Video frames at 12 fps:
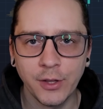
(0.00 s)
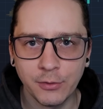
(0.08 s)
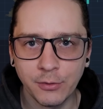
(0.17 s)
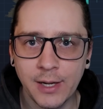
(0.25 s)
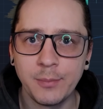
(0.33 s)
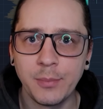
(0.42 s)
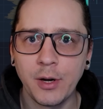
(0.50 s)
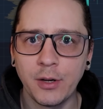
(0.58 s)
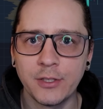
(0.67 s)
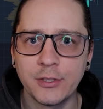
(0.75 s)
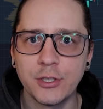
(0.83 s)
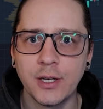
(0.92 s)
red part of
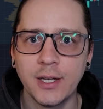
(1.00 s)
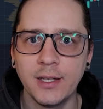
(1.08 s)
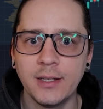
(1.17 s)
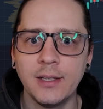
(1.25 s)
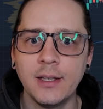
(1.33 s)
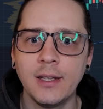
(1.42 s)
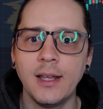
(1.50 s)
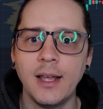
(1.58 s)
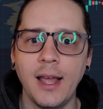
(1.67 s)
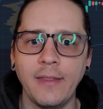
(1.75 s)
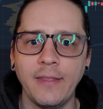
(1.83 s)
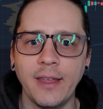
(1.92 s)
the trade
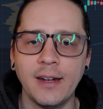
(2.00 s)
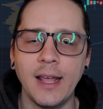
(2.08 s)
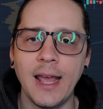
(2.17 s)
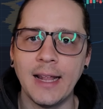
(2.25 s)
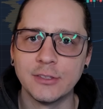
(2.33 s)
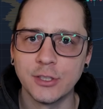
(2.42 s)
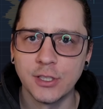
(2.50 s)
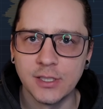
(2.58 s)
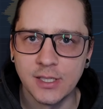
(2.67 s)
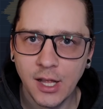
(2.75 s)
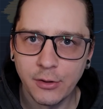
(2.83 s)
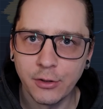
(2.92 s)
and then enter
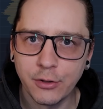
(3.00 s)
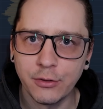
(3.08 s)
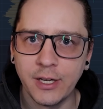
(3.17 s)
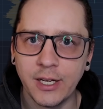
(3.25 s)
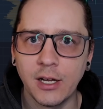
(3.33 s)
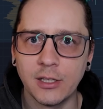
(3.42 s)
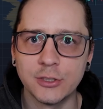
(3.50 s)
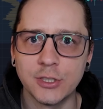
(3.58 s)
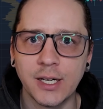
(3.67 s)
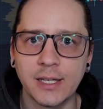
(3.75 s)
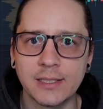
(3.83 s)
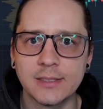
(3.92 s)
another 3
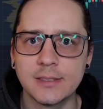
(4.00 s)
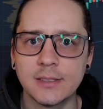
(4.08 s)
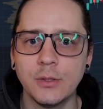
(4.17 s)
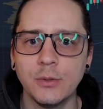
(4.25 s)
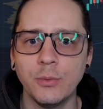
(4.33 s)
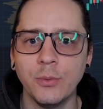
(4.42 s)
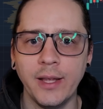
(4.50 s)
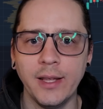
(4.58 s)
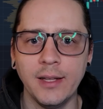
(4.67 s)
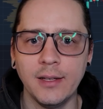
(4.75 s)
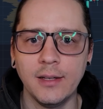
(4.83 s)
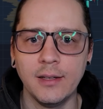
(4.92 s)
contracts
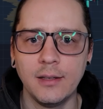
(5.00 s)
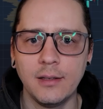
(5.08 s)
when